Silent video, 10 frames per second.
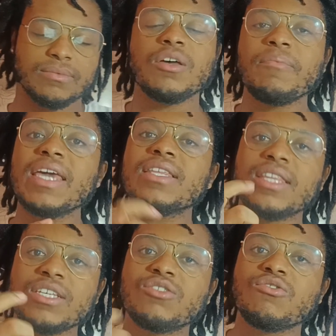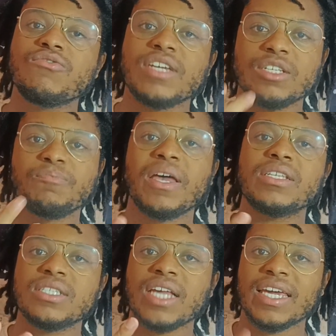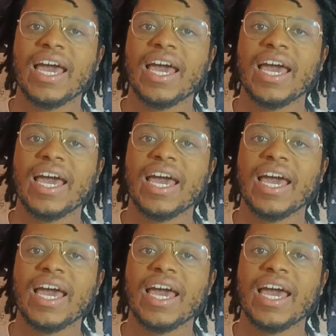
to make this story as best as I